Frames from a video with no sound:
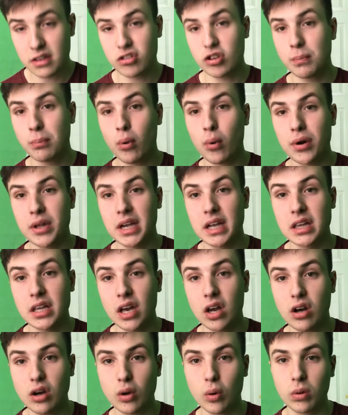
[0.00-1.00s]
Disappointing in
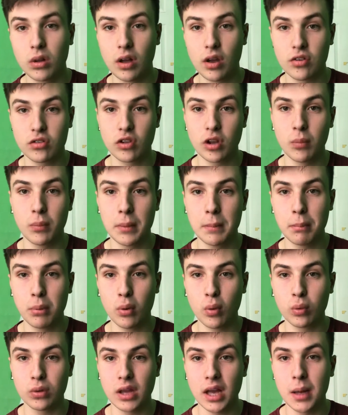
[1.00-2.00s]
the Arkle last time when
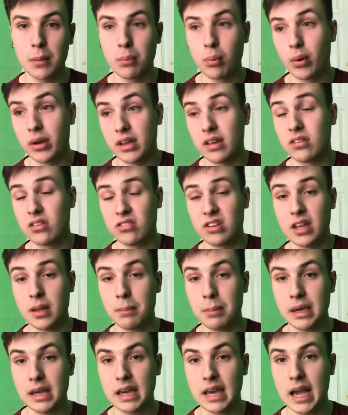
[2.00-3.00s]
pulled up, when, as I said,
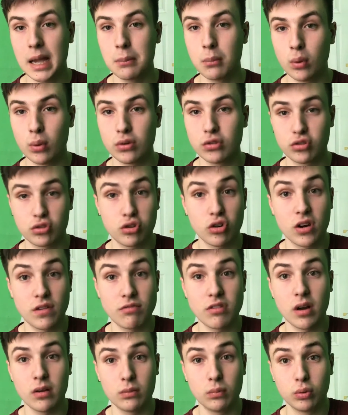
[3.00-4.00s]
a big gamble and to try
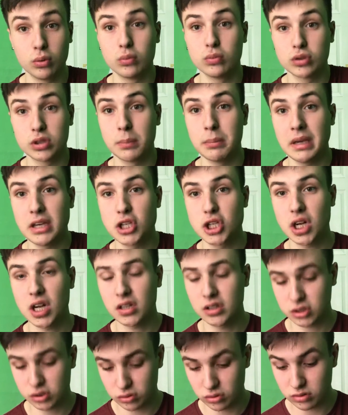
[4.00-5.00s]
and run was a big
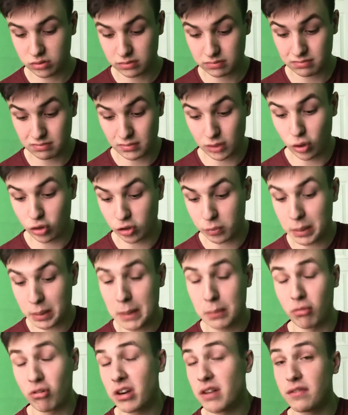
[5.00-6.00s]
chance, or lots of
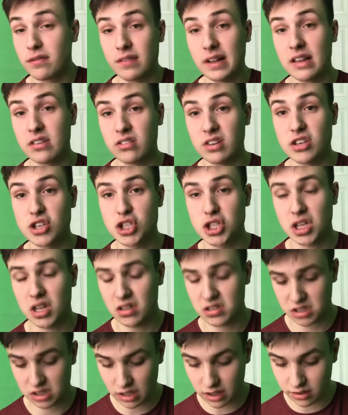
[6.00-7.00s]
people already fancied his
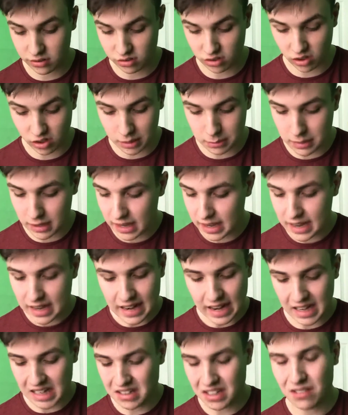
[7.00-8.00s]
chance last time,
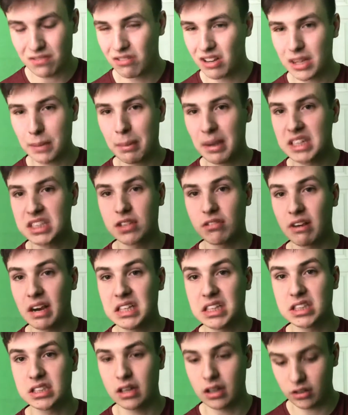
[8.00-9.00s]
and he didn't run the best of
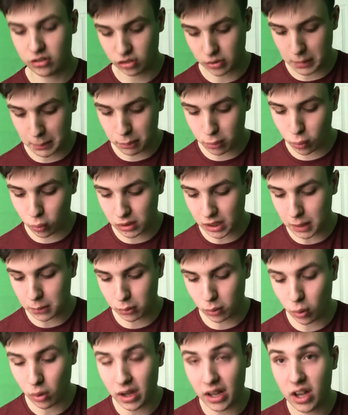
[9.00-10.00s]
races last time. He pulled
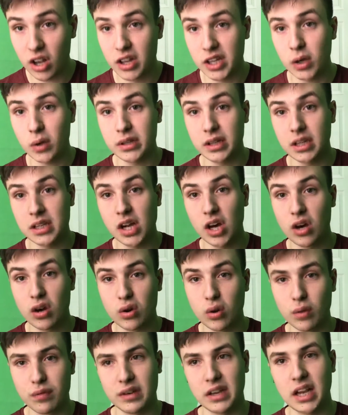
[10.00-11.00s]
up quite early on in the
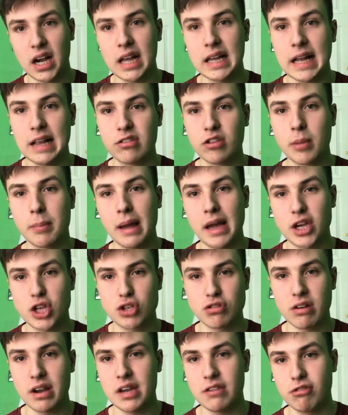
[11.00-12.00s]
Arkle. I think going down to the back
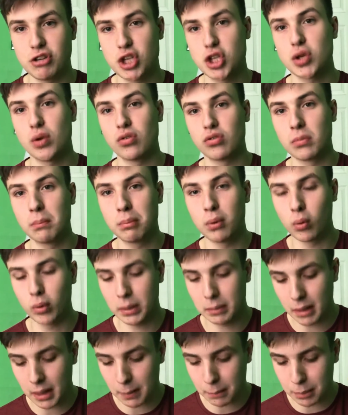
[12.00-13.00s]
straight, Richard Johnson
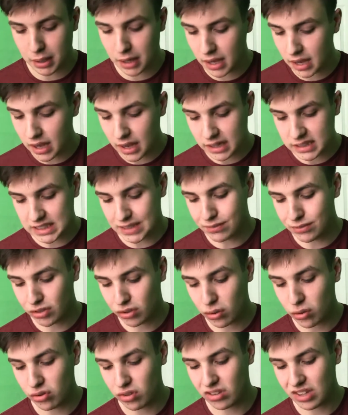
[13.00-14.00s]
pulled him up.
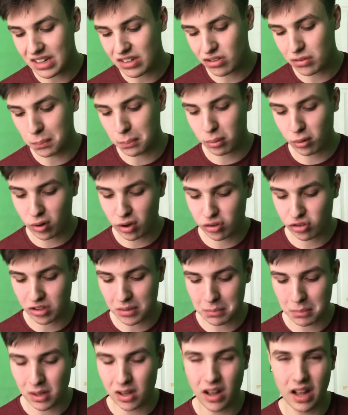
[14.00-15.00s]
7-2 is a decent price
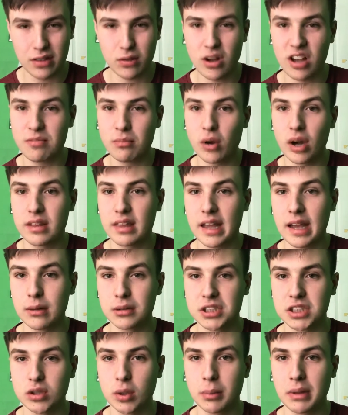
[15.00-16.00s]
on him, but I do have my
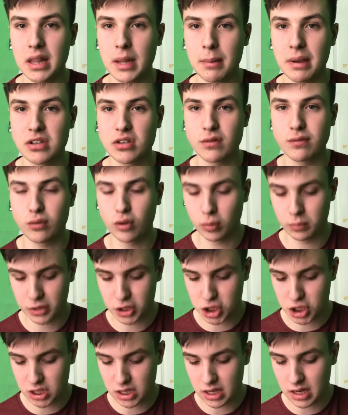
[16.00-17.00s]
doubts. He's not been in the best of form
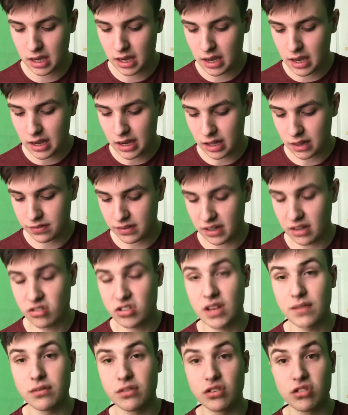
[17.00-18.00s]
this year. I think at
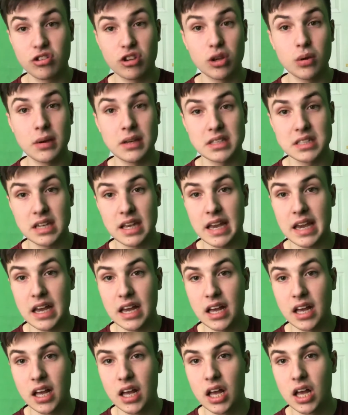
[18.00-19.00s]
7-2 it's
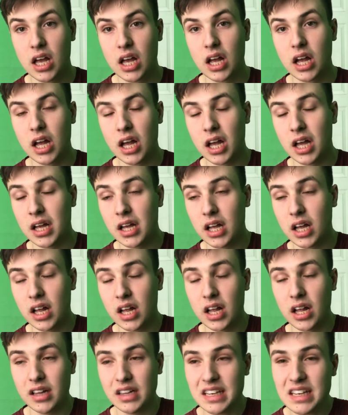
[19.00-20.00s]

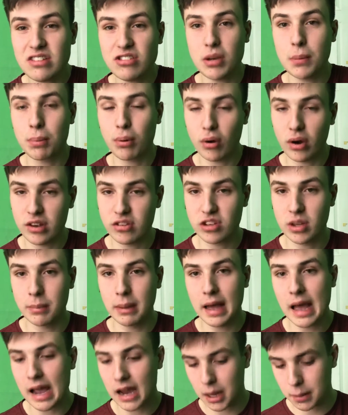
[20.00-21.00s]
an easy price to
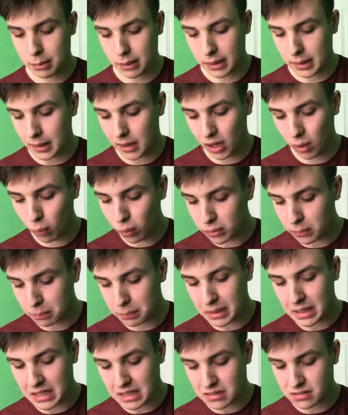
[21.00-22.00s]
back, but I wouldn't
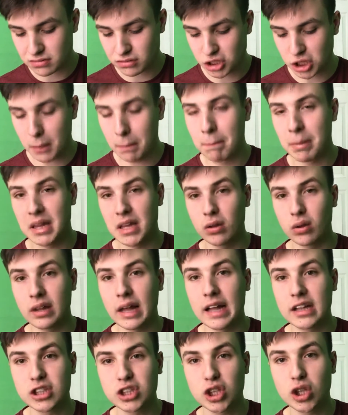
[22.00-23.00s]
be jumping in on
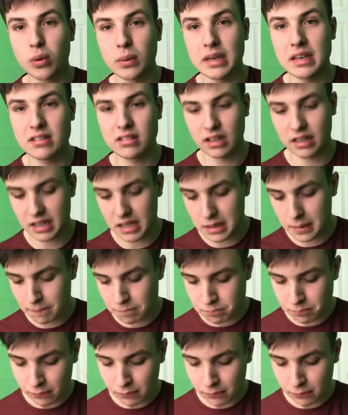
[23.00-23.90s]
that too easily.